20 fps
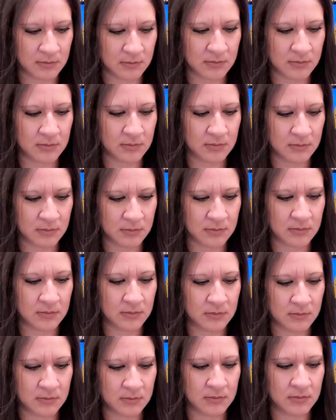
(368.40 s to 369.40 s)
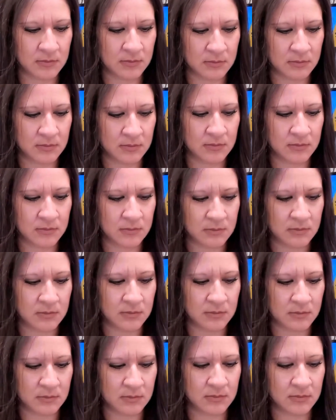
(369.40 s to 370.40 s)

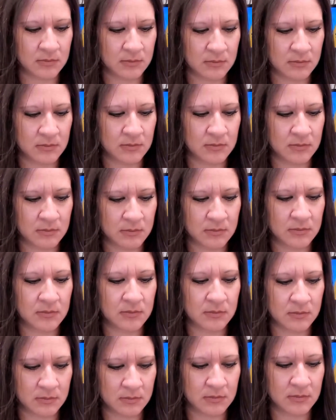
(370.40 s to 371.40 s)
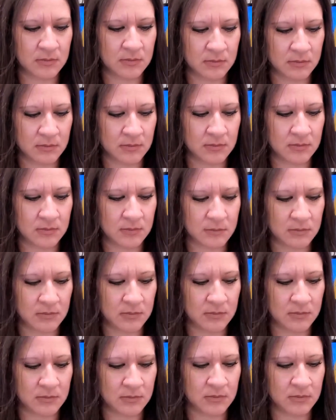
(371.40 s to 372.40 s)

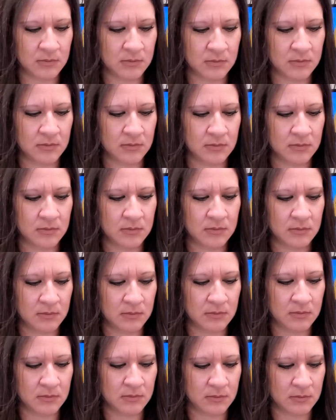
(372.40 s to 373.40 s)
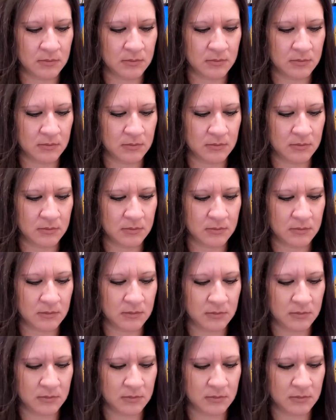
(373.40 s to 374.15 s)
This person isn't speaking.